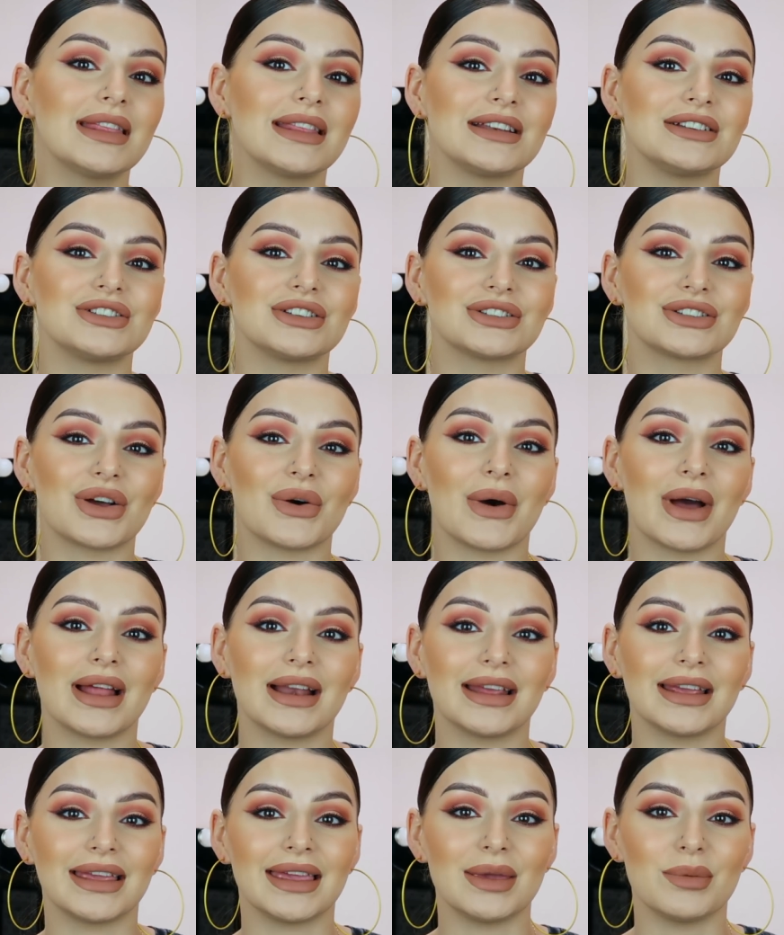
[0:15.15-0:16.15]
then just go
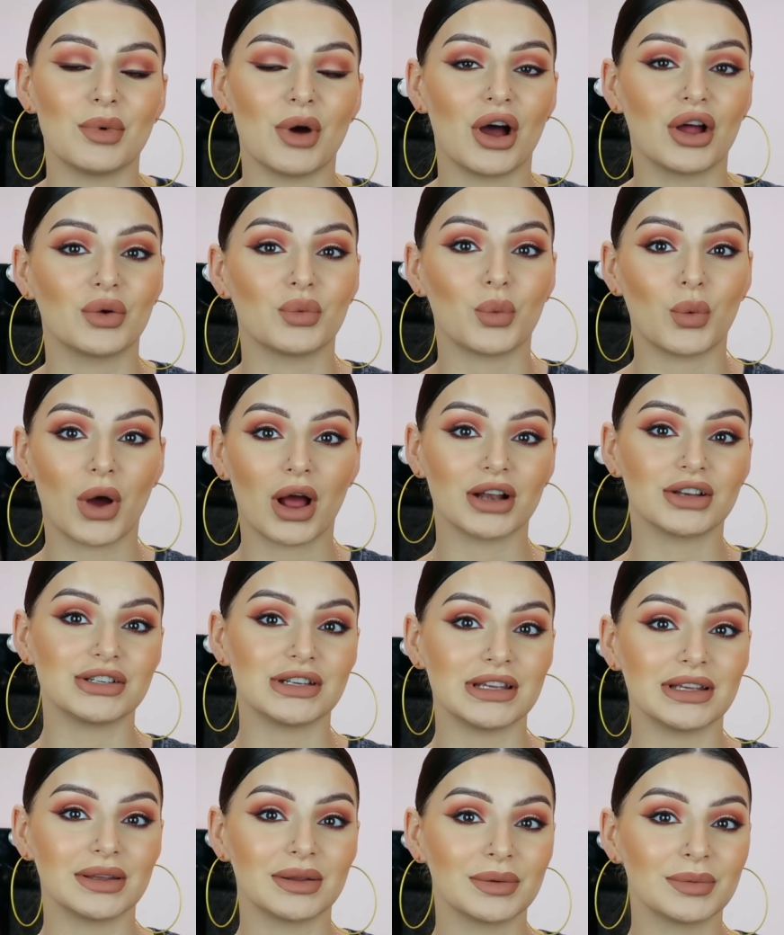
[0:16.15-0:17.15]
ahead and keep on
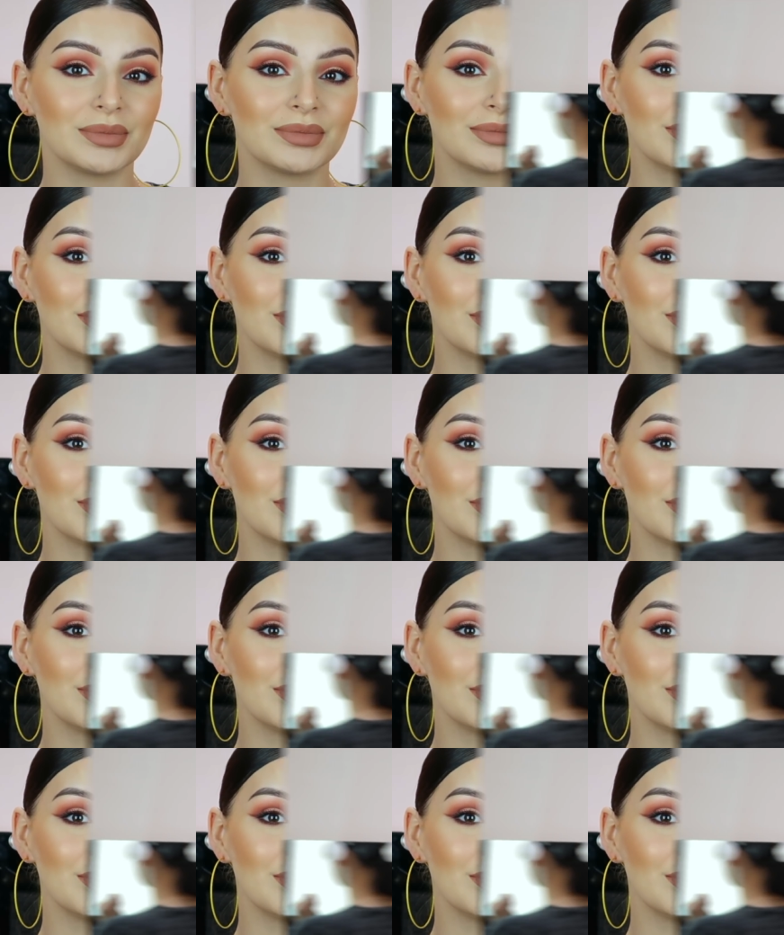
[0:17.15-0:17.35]
watching.